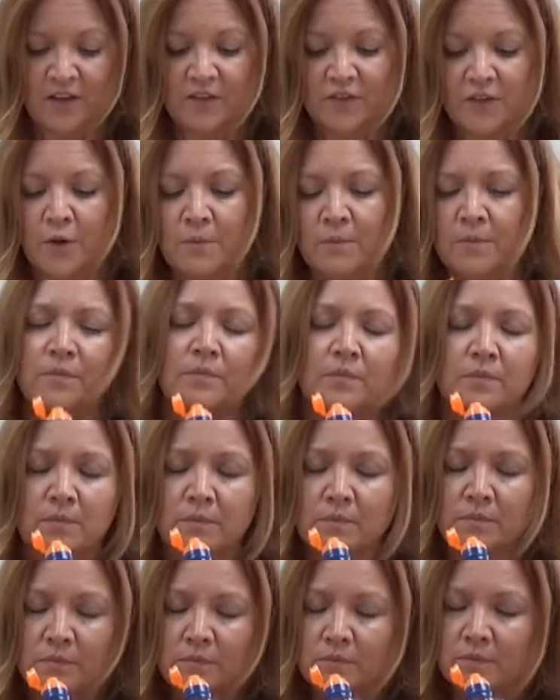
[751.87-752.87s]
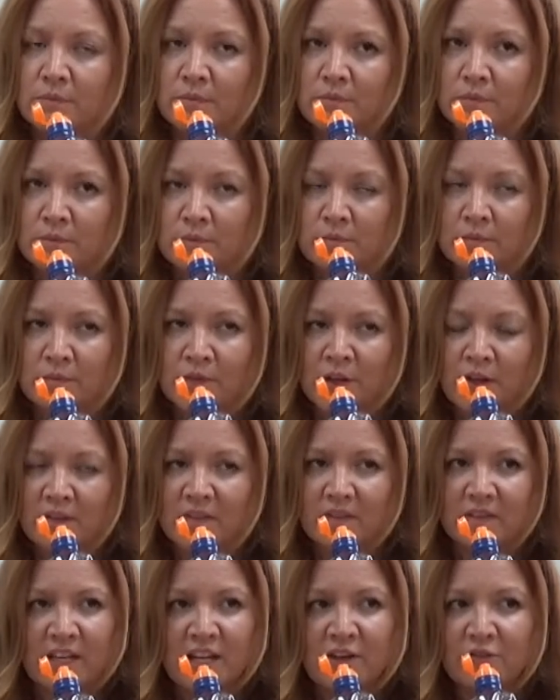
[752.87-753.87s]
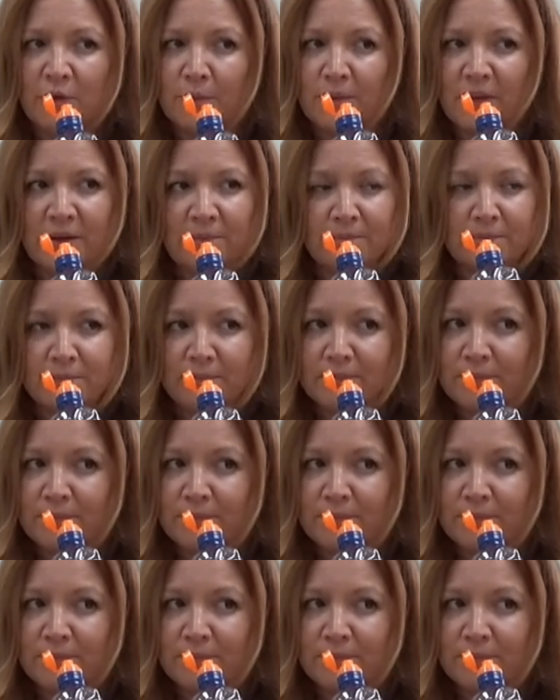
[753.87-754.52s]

So you can see from the,